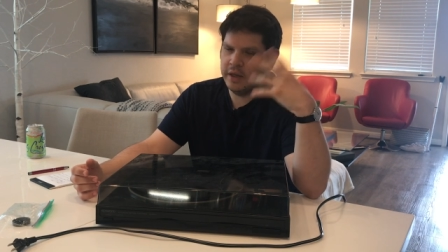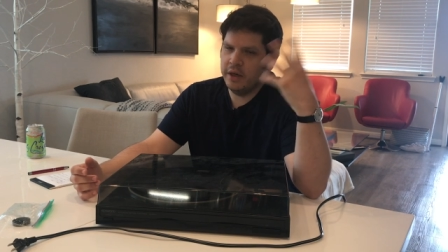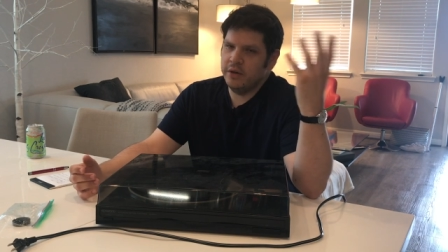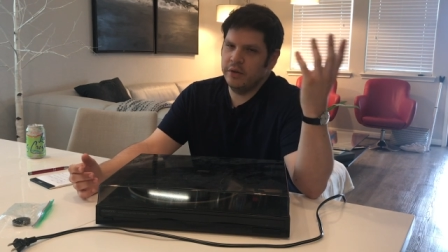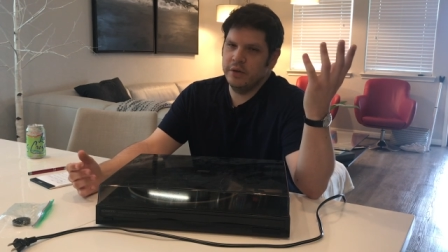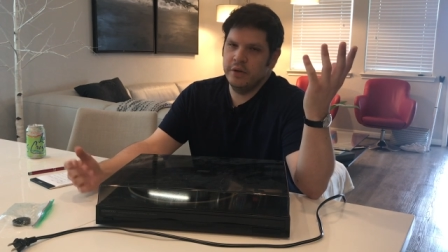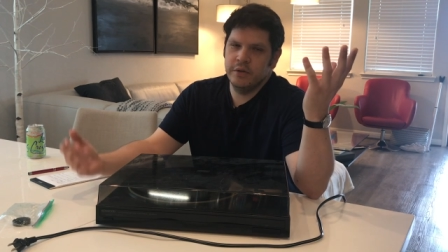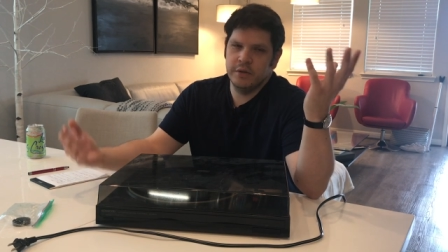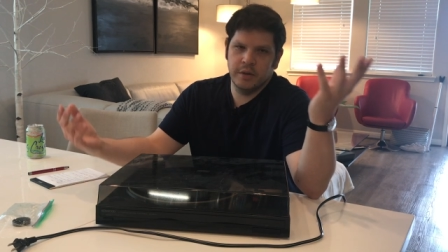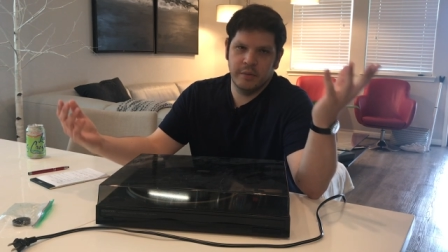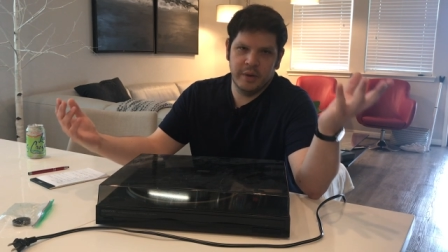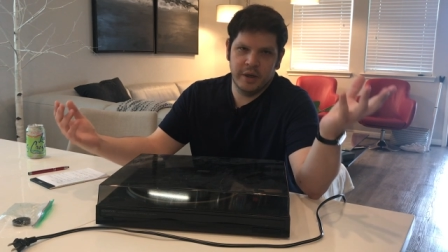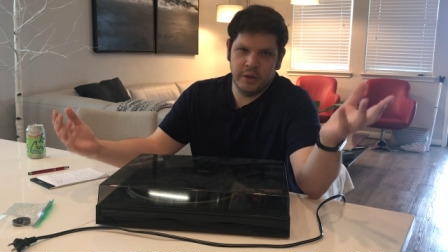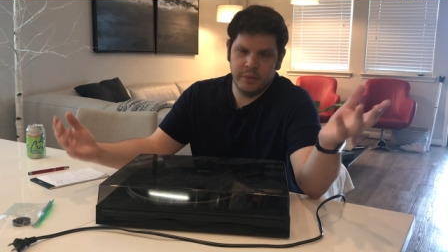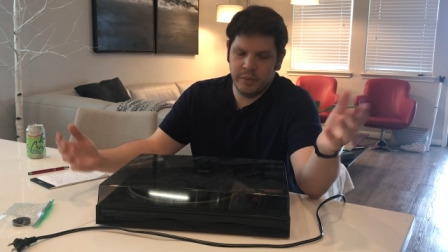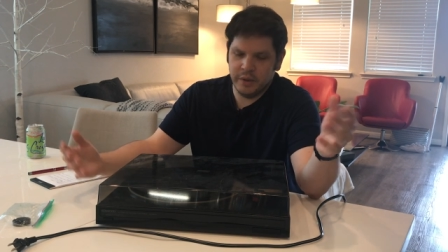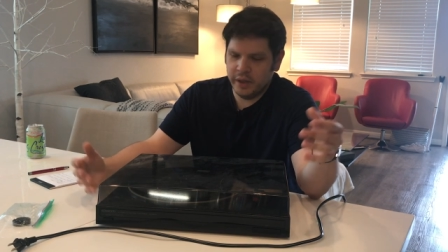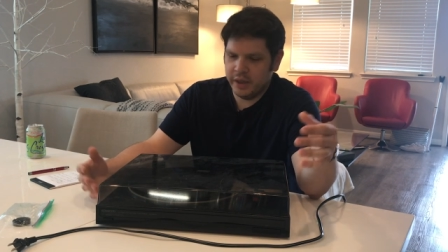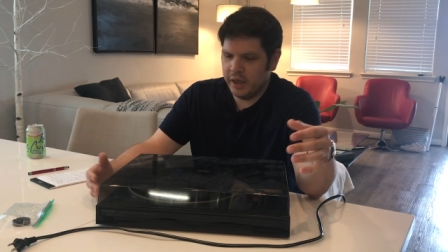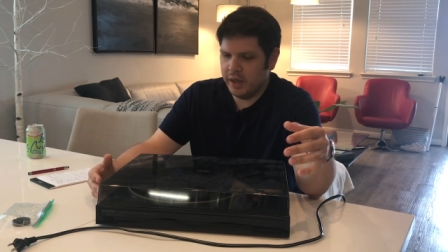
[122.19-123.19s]
I don't use them. I
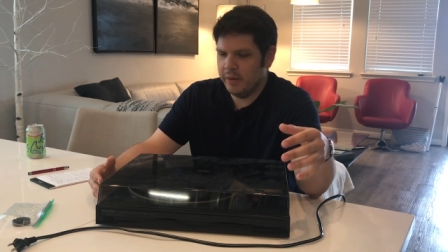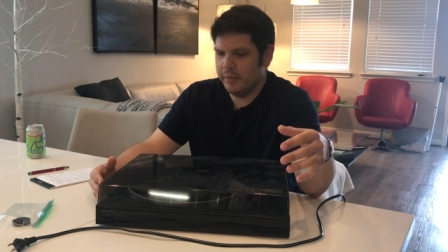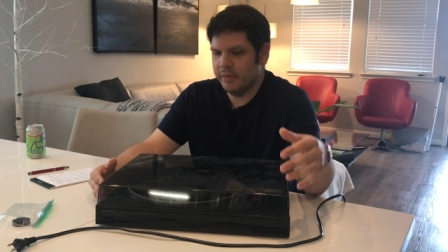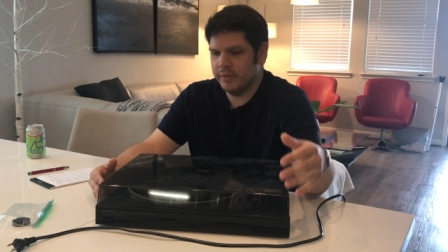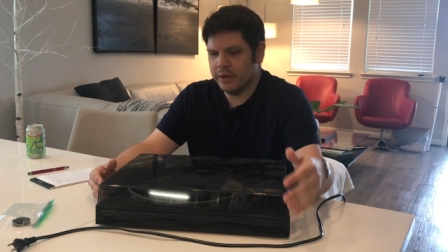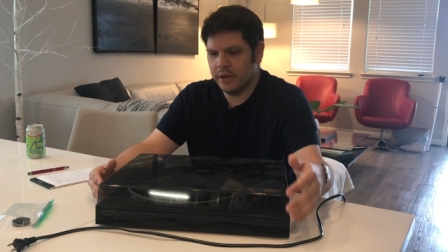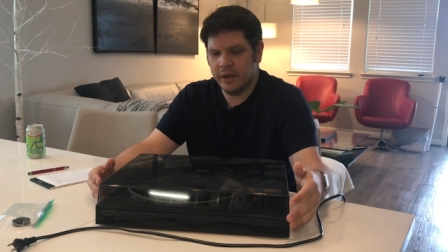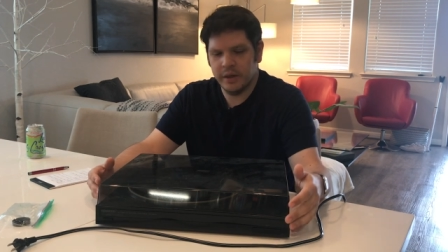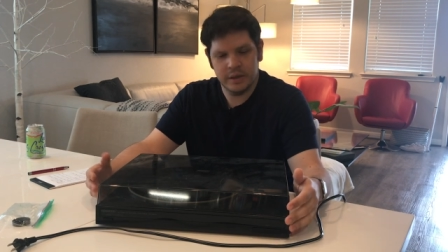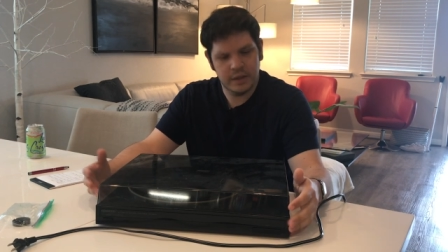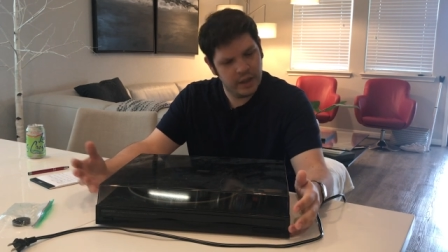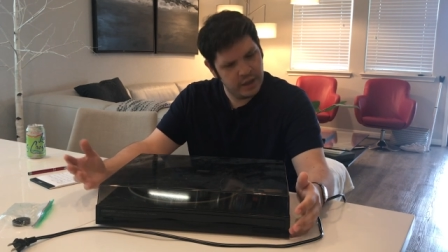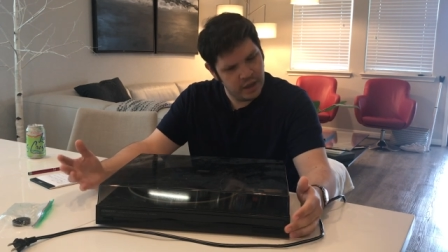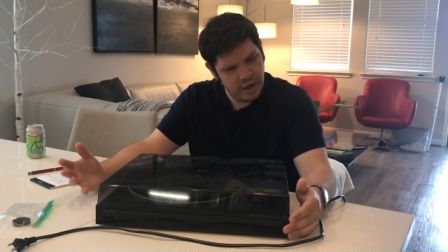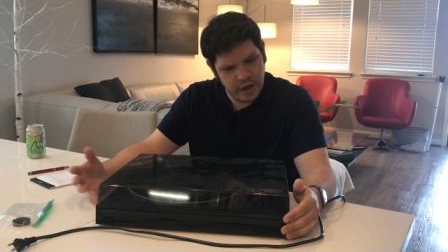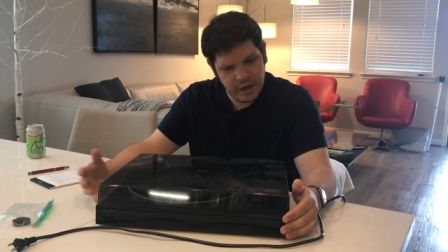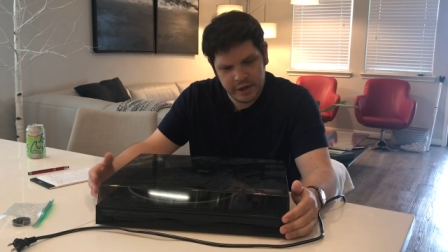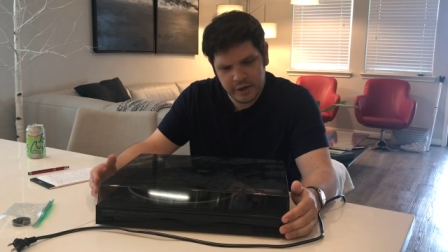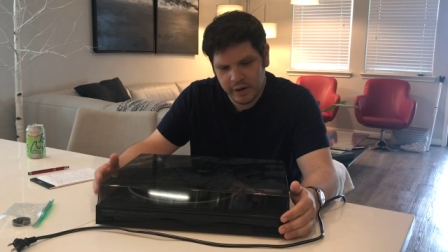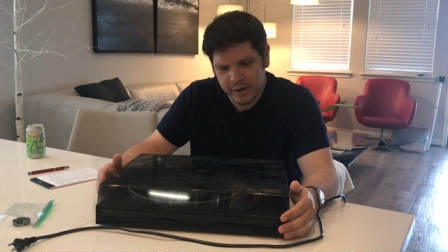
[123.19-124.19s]
don't play them. So I was like,
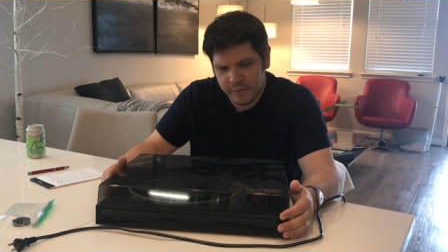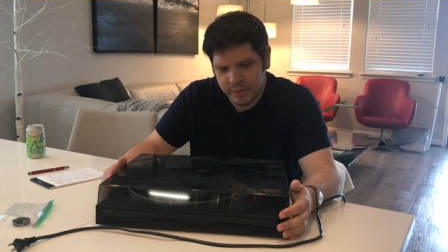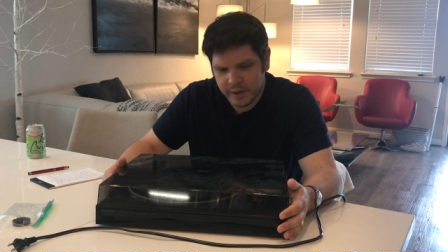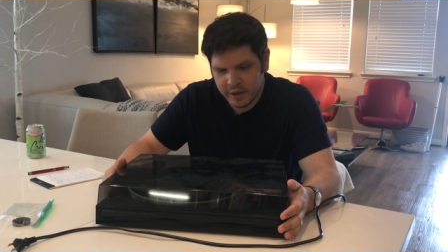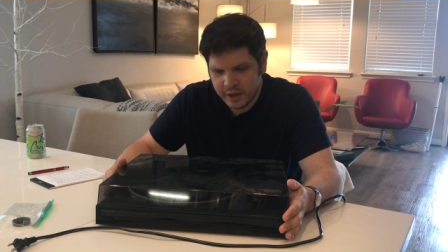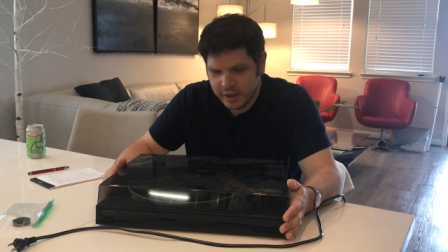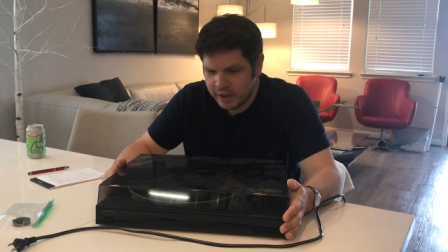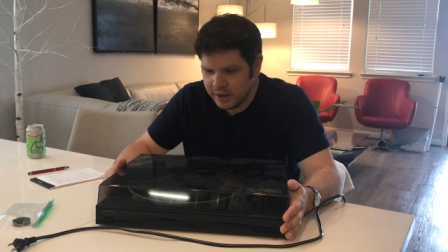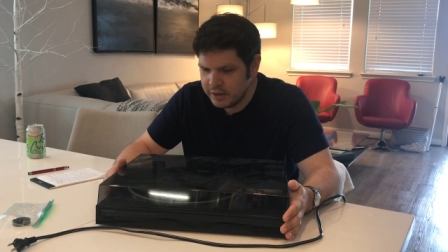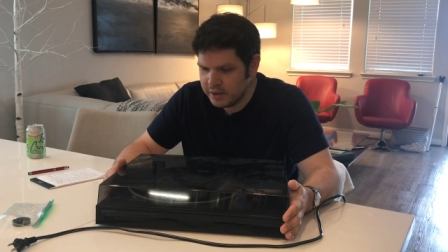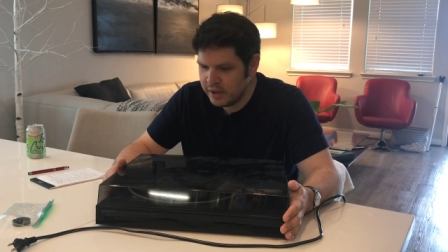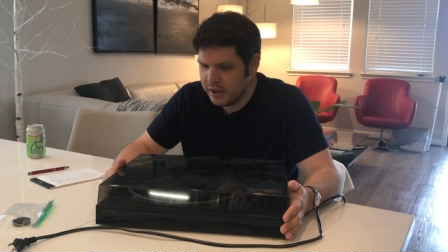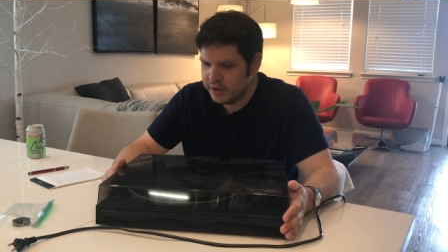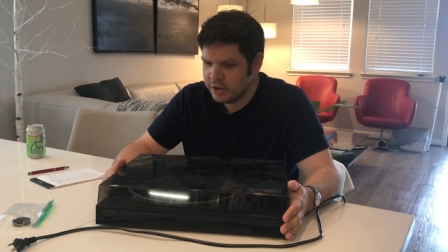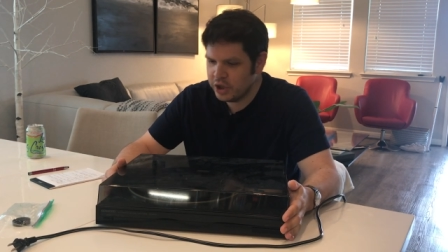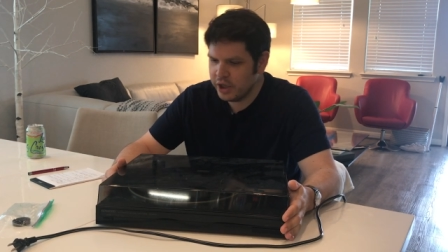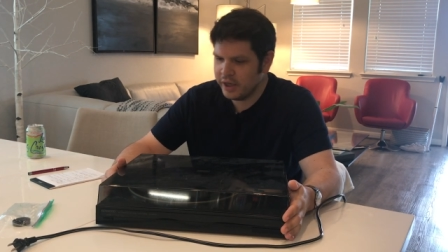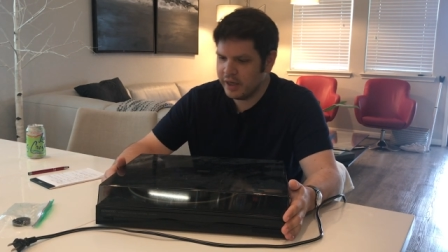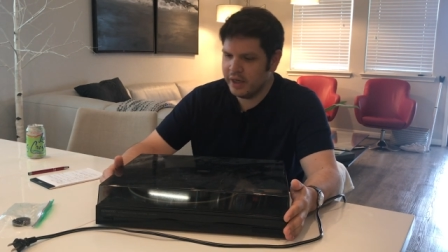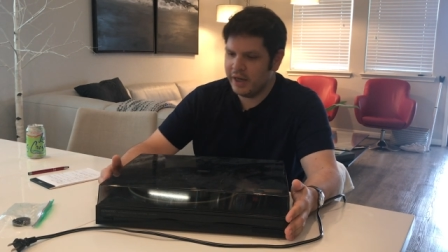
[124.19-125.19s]
all right, grandpa, I'll, I'll
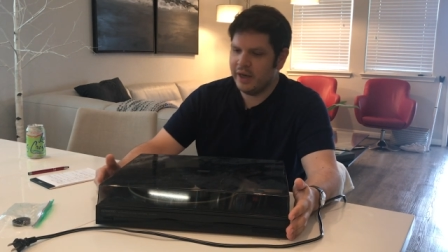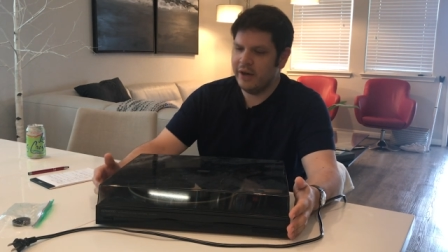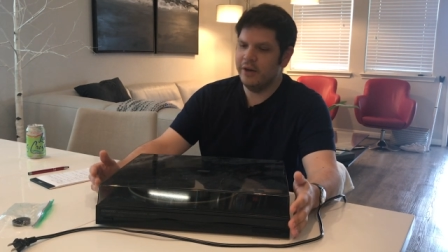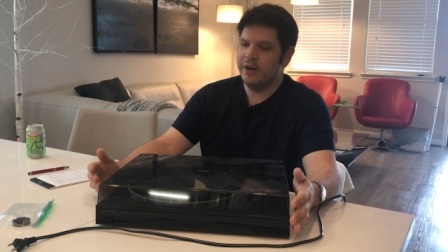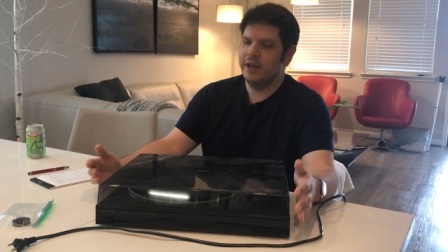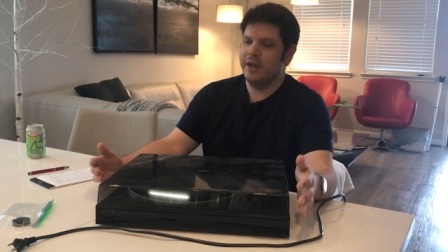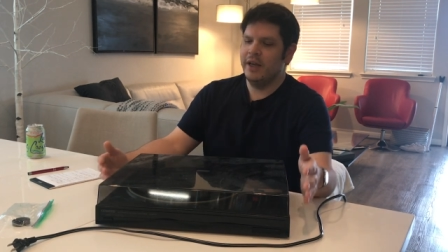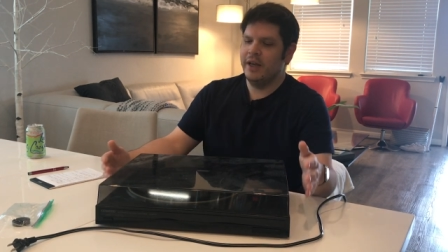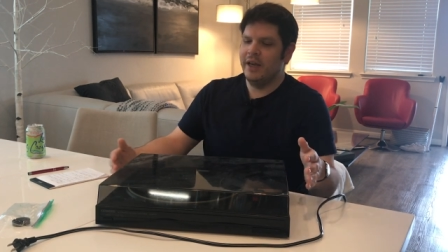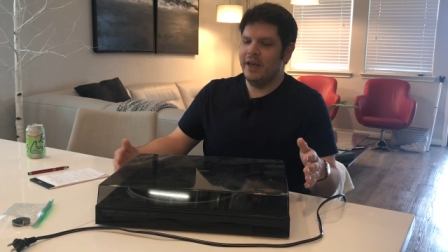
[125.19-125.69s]
check it out